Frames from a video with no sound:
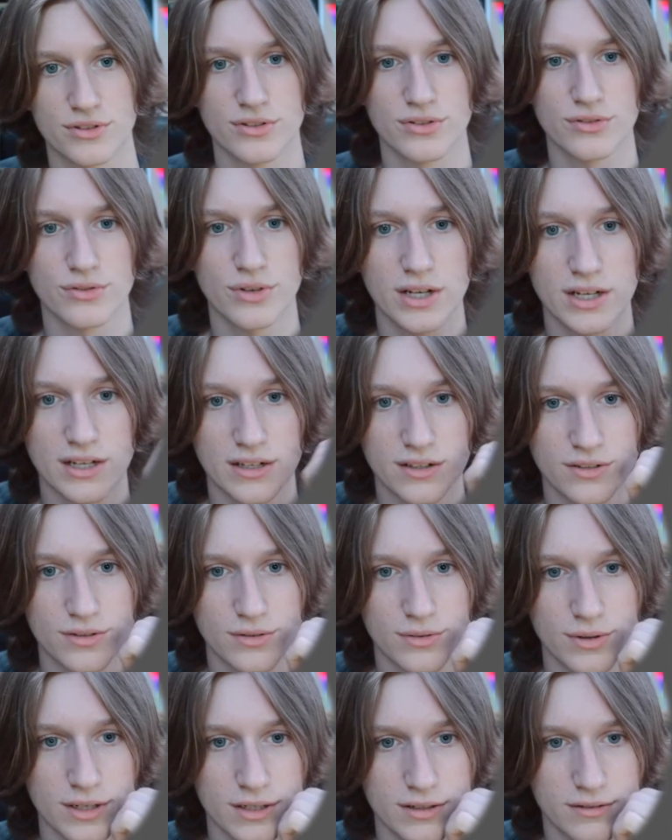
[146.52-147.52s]
straight
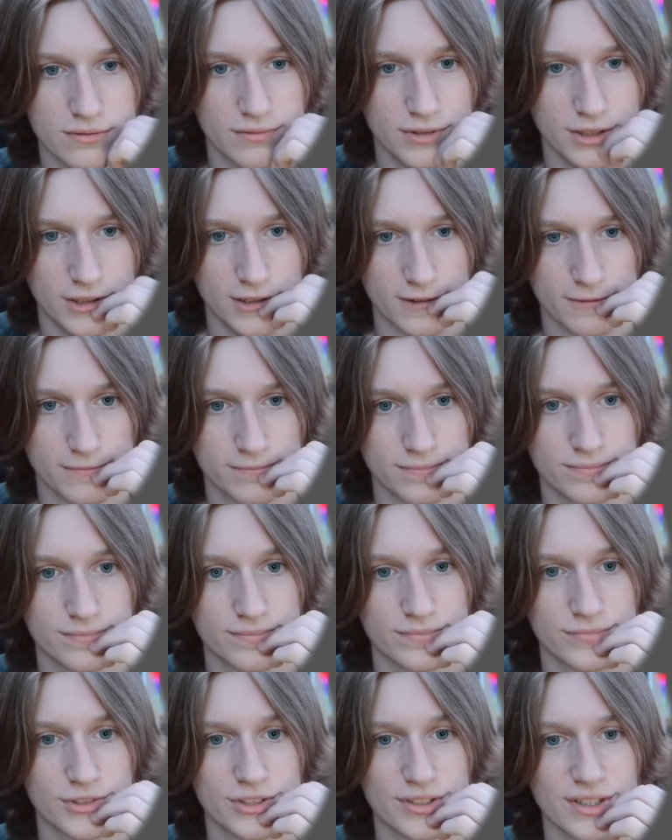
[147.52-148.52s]
into it, you know,
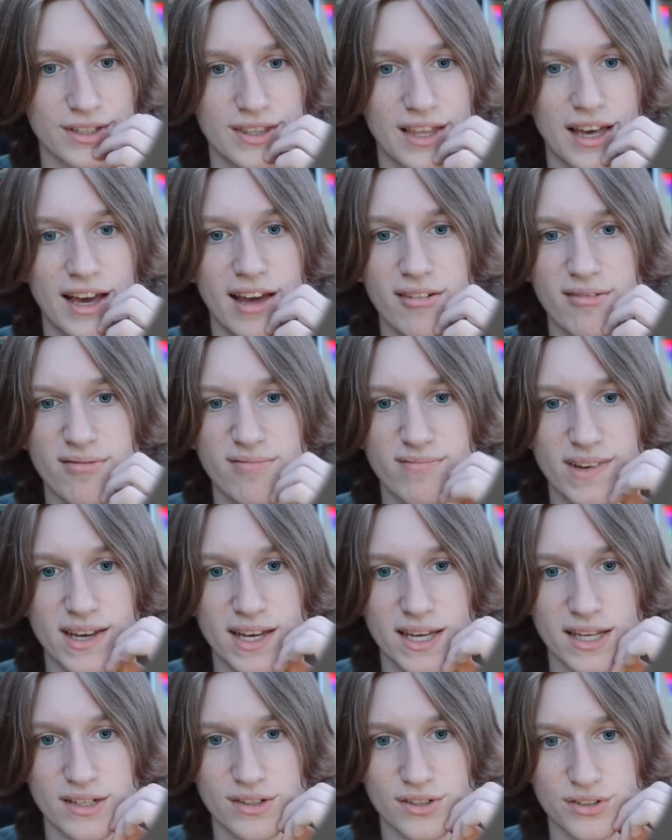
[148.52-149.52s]
just like that,
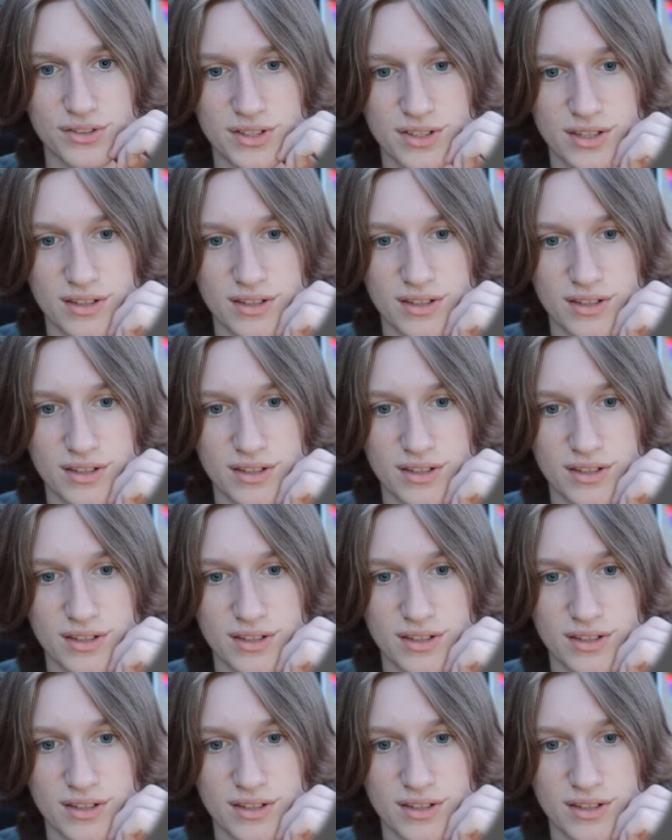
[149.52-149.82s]
and you'll see